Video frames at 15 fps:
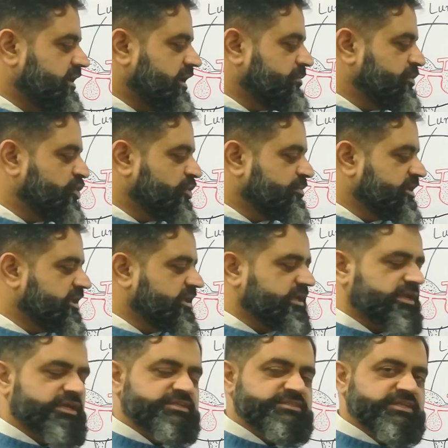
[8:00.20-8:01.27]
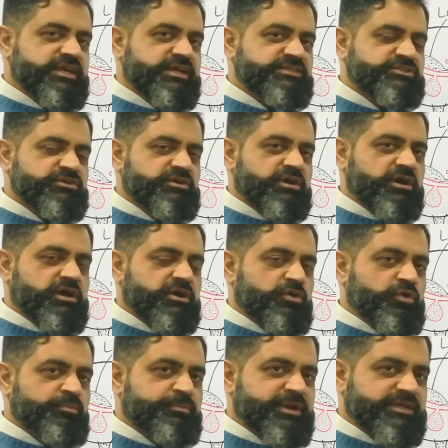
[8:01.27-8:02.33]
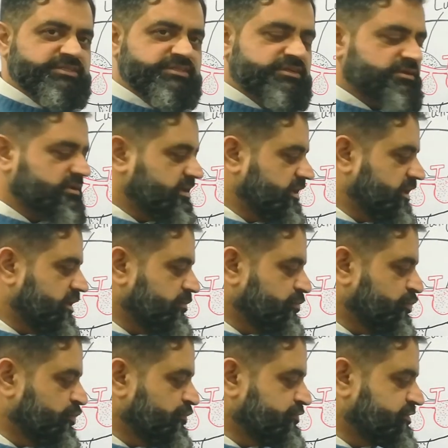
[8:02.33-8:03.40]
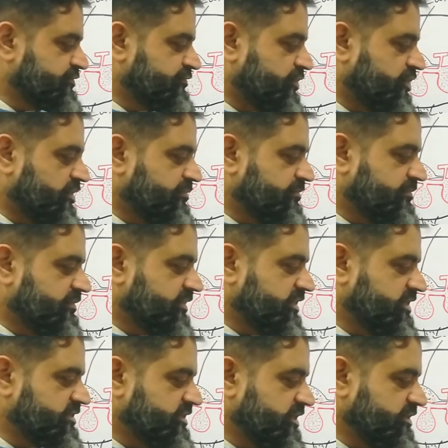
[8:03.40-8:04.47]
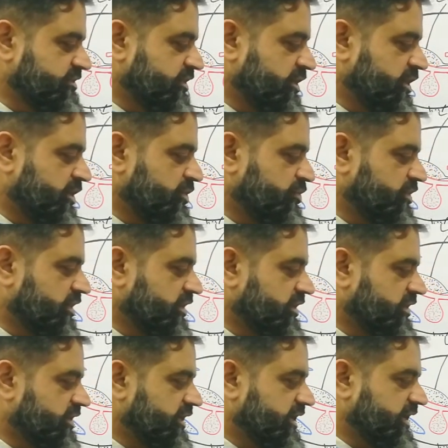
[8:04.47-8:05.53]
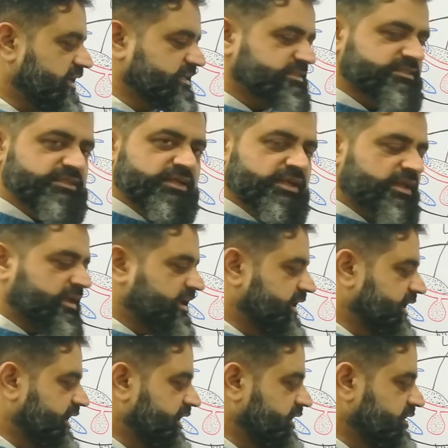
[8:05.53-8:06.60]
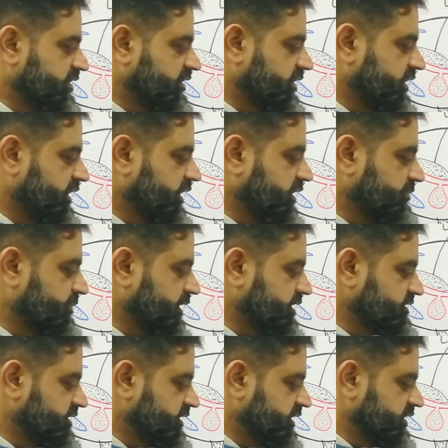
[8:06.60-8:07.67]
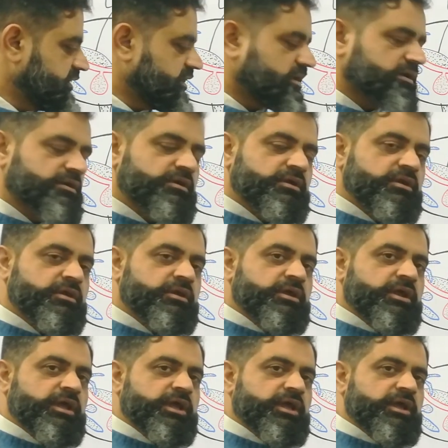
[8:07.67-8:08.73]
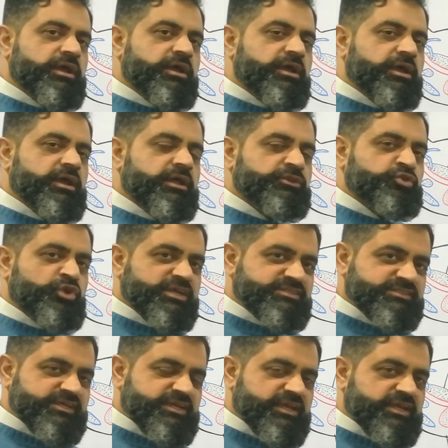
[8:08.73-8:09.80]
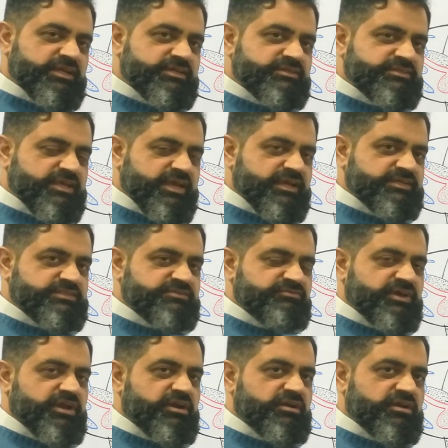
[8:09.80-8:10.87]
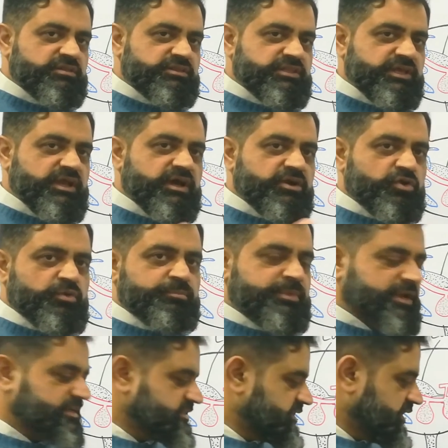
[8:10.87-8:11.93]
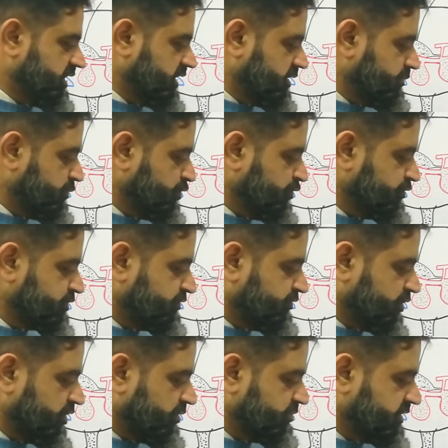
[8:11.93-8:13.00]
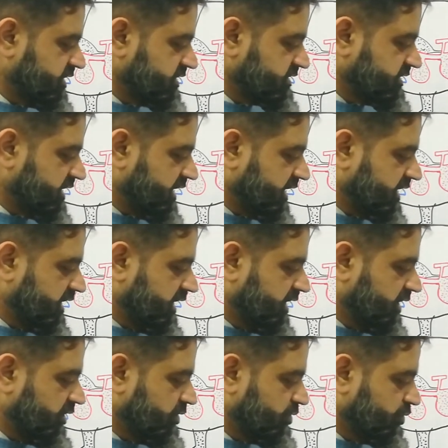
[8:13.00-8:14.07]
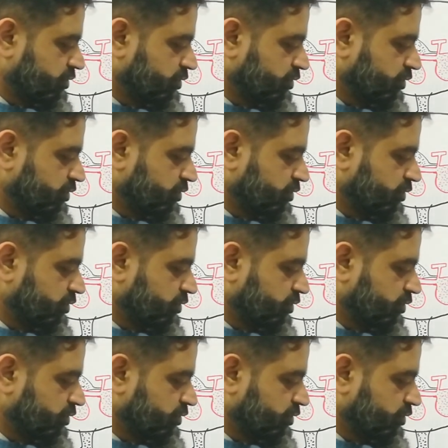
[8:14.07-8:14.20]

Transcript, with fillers: abdominal air sacs are compressed air moves from this region into the lungs and air present in the thoracic air sacs when they are compressed air moves from this sac into